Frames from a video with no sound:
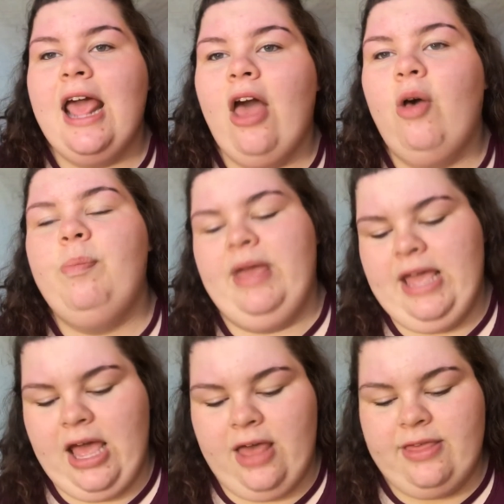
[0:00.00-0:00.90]
to help
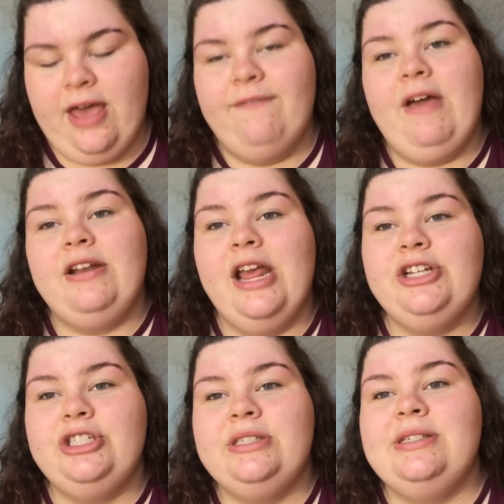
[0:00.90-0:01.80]
the
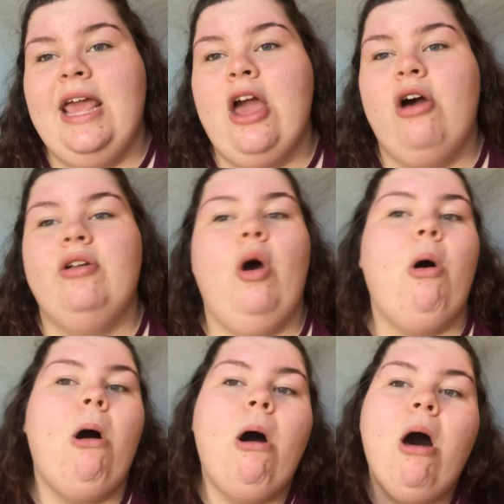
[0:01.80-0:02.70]
foundation stay on
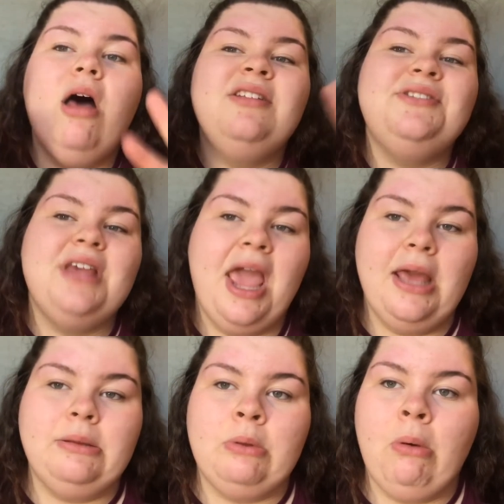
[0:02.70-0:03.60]
all
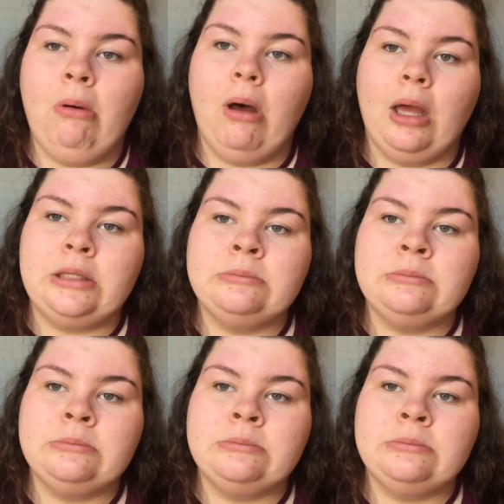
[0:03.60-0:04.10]
day long.